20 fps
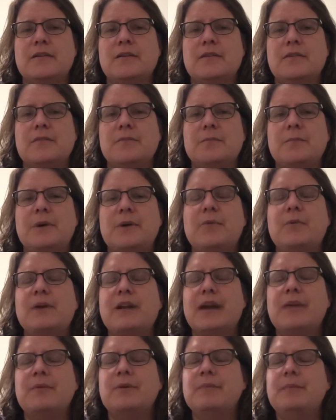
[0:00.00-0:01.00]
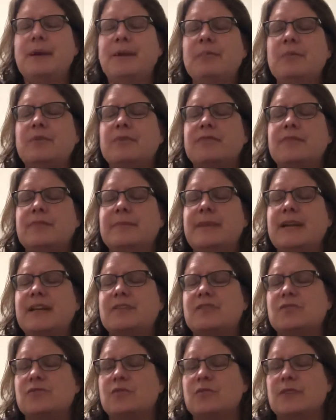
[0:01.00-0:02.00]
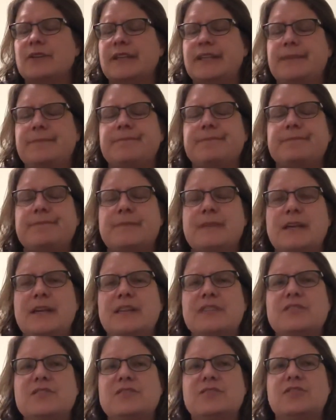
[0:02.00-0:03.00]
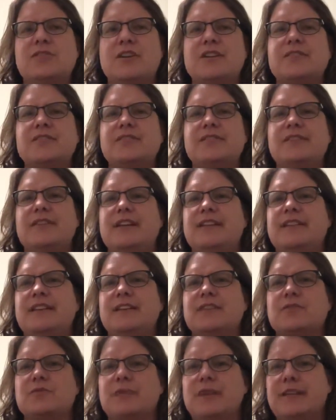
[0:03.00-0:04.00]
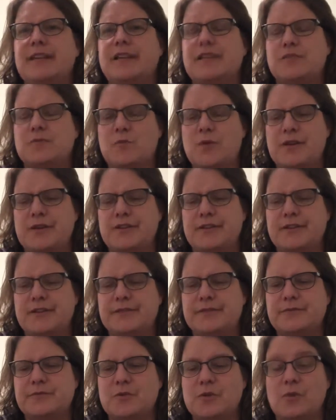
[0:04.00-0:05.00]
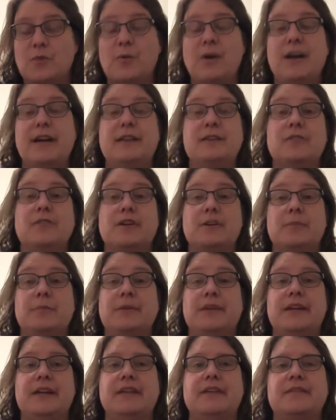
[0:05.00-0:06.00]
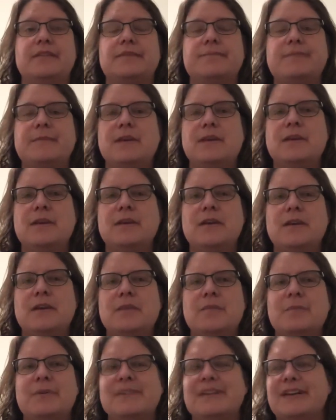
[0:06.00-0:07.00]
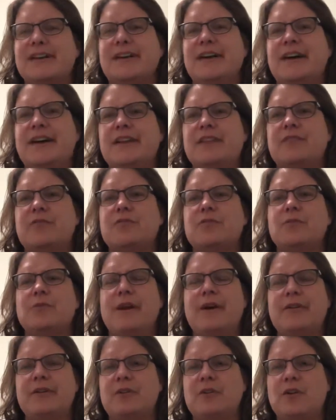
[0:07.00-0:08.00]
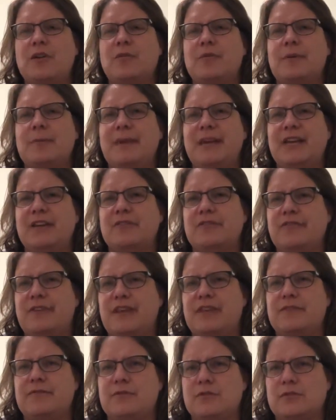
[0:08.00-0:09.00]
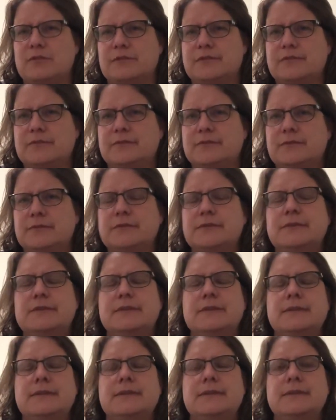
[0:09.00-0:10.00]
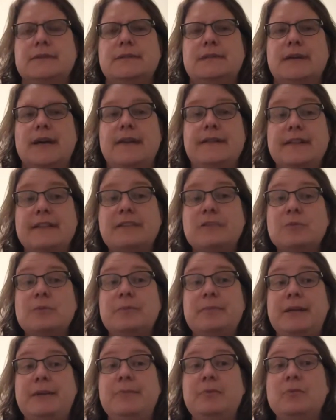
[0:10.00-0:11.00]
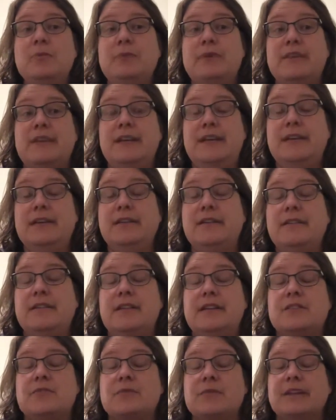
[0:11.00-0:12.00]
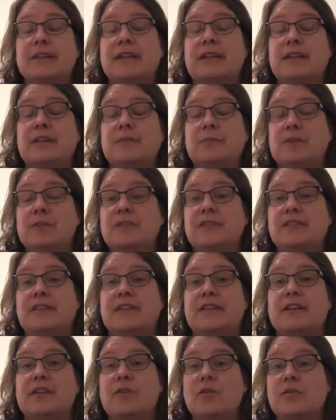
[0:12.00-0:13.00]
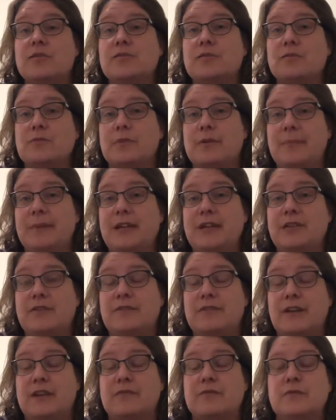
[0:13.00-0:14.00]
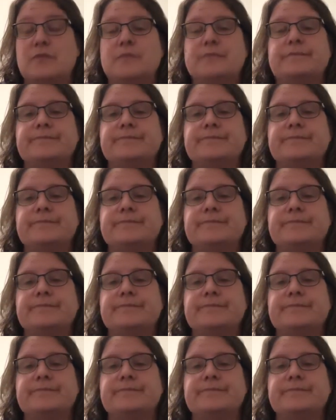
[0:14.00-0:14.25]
But what I remember from that story isn't just that the Israelites wandered or whined or complained, but that God throughout it all remained faithful. And that there were people within the Israelite community that also remained faithful.